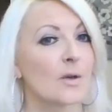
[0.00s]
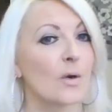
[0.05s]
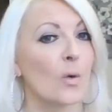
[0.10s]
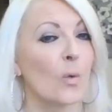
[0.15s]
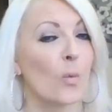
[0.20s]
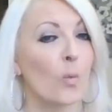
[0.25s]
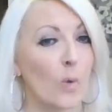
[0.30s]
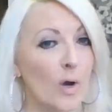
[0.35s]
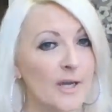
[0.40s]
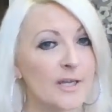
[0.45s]

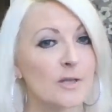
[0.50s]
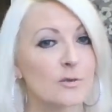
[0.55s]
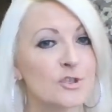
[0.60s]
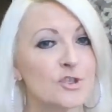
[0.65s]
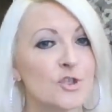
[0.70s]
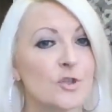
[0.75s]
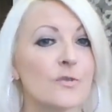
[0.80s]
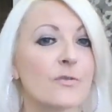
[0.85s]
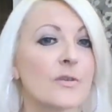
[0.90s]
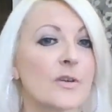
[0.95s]
Why
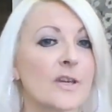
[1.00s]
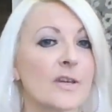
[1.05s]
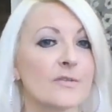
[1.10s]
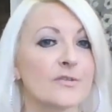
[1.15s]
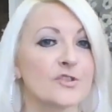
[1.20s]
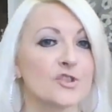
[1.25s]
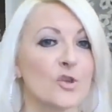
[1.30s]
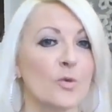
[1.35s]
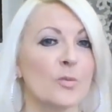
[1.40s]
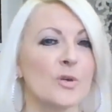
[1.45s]
don't you forgive
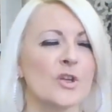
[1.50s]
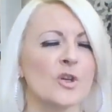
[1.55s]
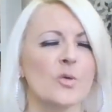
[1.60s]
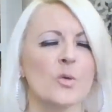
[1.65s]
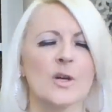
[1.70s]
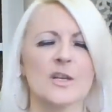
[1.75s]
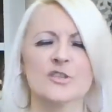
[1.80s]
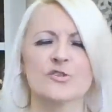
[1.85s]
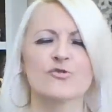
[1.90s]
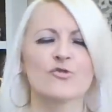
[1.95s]
someone who
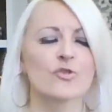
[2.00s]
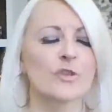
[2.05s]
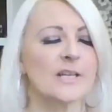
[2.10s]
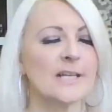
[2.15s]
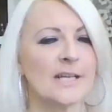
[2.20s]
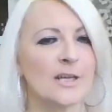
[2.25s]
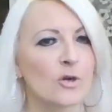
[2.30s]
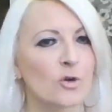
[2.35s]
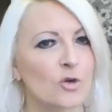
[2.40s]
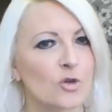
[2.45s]
has
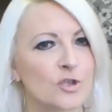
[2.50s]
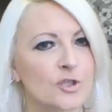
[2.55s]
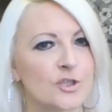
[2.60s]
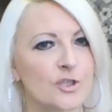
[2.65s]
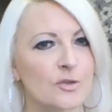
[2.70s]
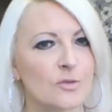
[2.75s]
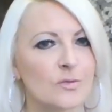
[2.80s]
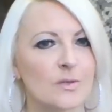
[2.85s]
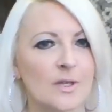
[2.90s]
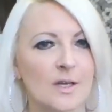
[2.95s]
really hurt
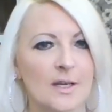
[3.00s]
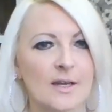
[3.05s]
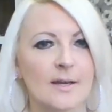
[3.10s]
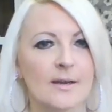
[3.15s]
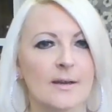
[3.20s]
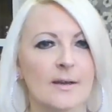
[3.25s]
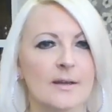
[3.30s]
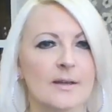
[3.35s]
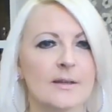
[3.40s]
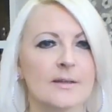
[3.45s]
you
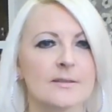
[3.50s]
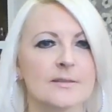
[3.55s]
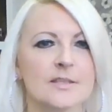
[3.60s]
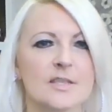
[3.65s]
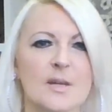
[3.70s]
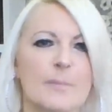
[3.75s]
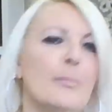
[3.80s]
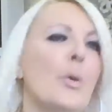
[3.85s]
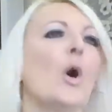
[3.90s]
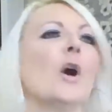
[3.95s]

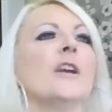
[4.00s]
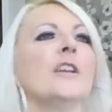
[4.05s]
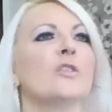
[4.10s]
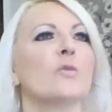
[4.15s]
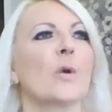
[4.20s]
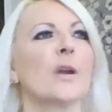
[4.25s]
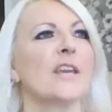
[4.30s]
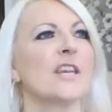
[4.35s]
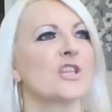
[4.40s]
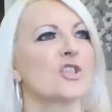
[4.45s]
to the point
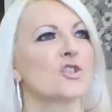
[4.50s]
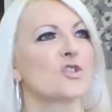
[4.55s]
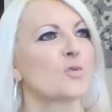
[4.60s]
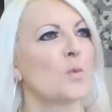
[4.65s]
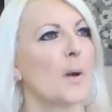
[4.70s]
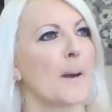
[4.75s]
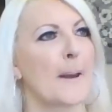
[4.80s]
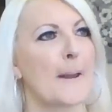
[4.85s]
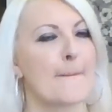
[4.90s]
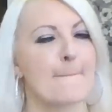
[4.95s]
where you just
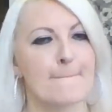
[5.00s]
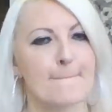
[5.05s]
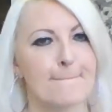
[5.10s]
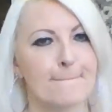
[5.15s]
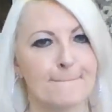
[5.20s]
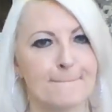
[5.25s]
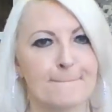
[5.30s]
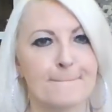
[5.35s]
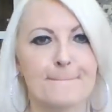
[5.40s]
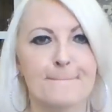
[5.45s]
want to.
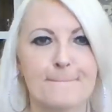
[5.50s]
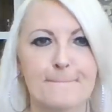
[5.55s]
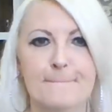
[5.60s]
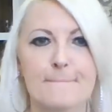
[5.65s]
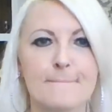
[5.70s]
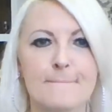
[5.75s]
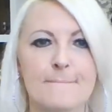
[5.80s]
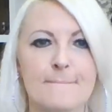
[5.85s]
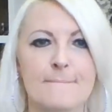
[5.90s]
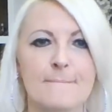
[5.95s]

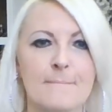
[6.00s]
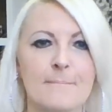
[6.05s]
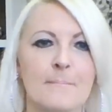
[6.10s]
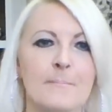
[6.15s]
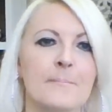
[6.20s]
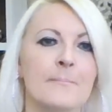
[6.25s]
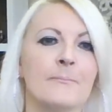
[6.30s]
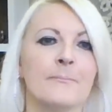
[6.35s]
Mm.